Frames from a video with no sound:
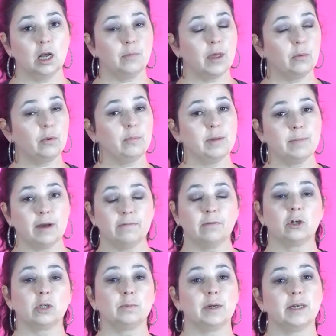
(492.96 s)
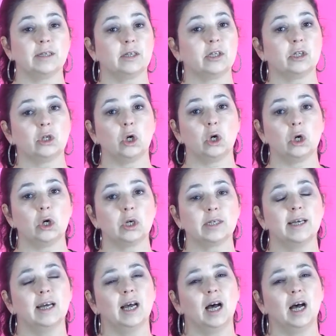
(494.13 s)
That would be my first place to start.